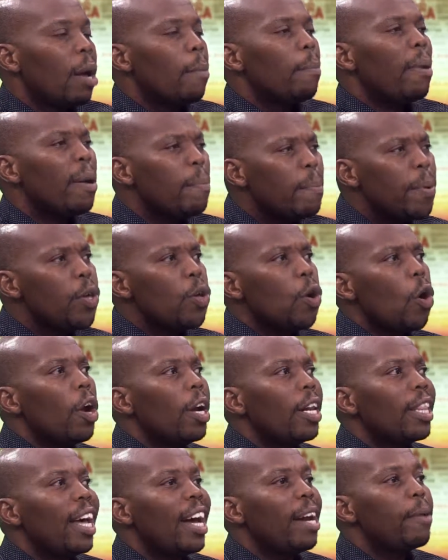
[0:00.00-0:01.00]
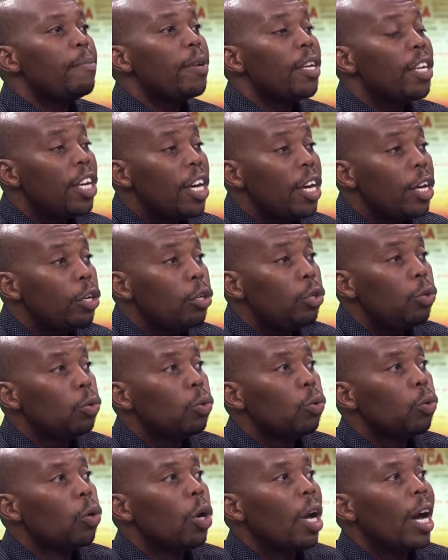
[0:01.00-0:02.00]
But beyond that, begin
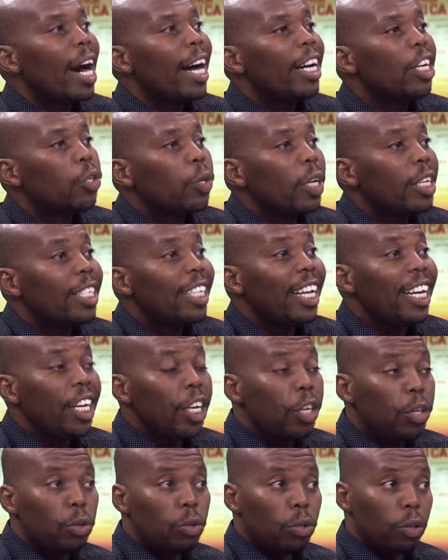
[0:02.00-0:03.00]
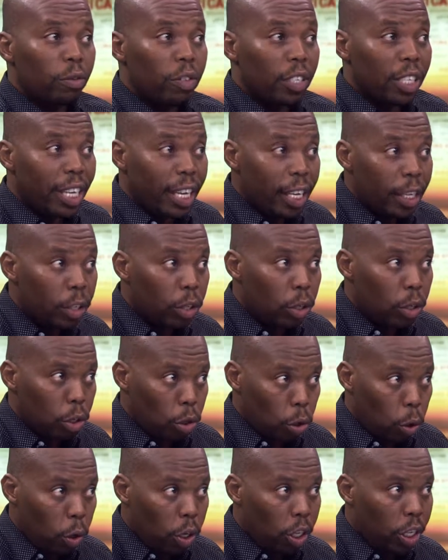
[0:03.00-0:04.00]
to address the issues of skills
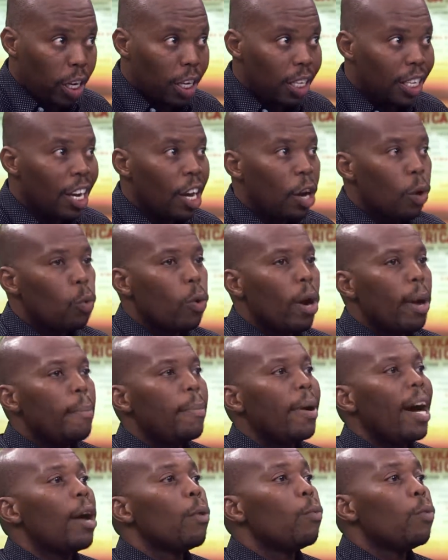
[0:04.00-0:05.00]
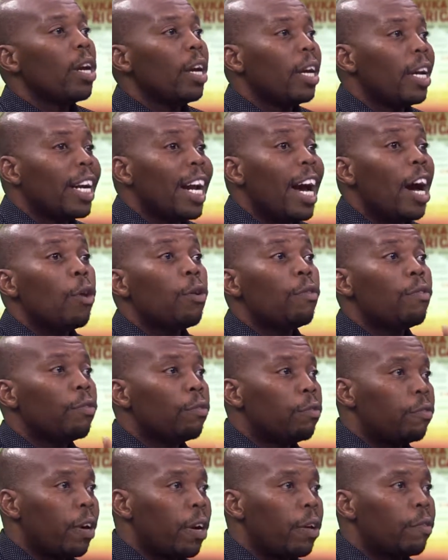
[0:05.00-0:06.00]
shortage, whereby we now
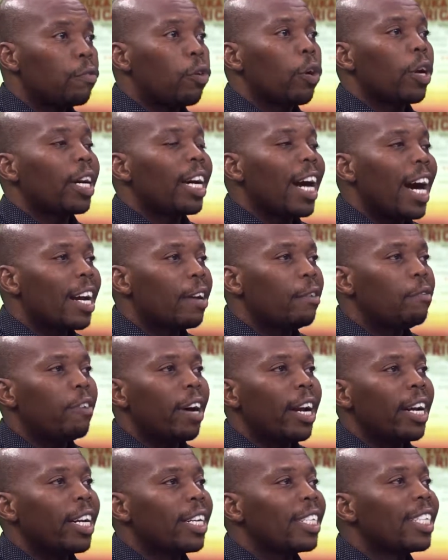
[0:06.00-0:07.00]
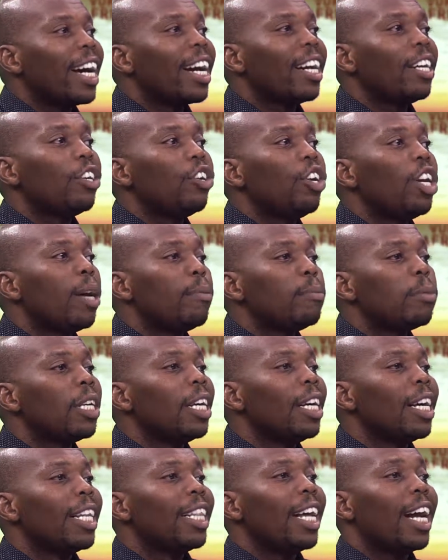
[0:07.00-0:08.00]
have got various curriculums
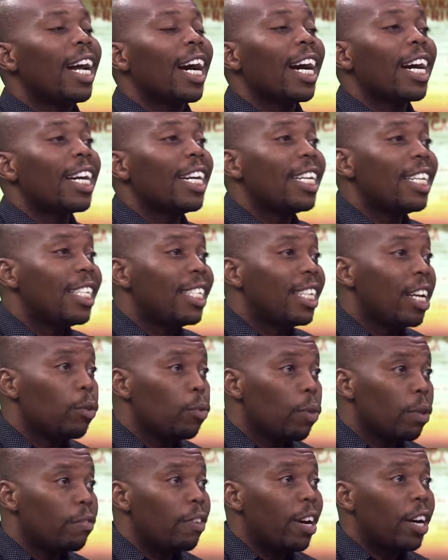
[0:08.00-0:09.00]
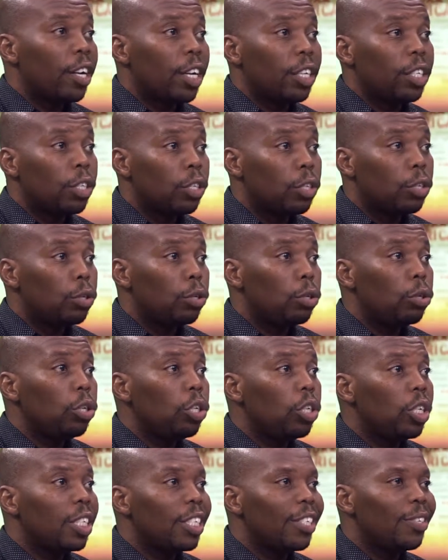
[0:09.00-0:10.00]
that are accredited with various
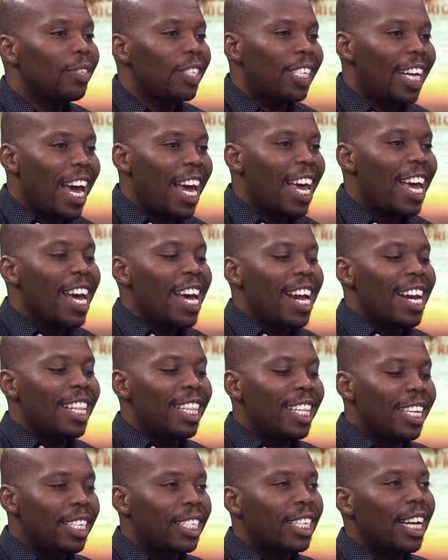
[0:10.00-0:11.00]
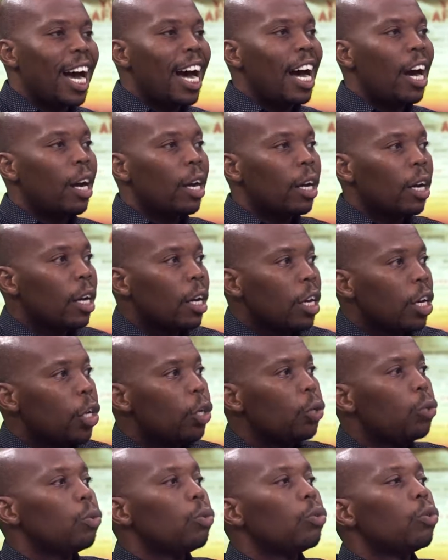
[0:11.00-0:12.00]
institutions to say these are
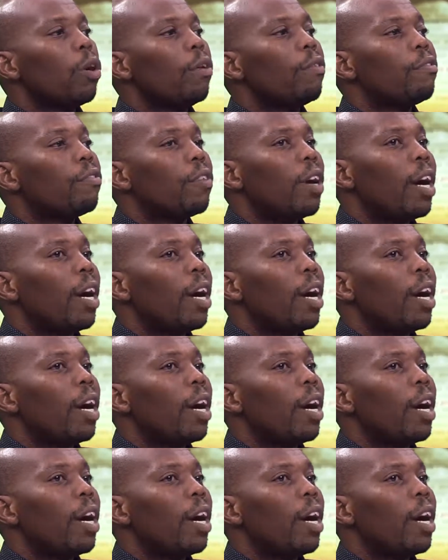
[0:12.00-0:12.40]
issues of